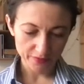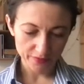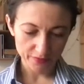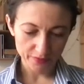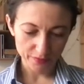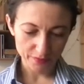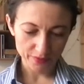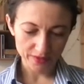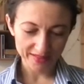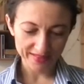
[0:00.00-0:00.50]

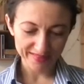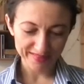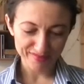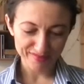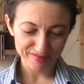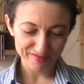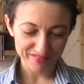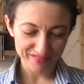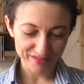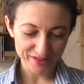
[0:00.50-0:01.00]
with
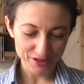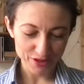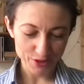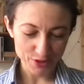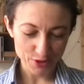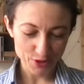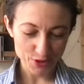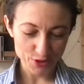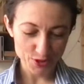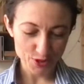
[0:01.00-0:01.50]
this
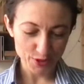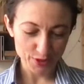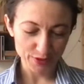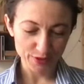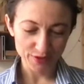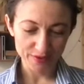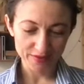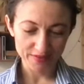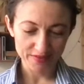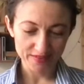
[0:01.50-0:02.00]

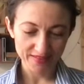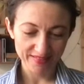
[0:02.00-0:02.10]
shawl.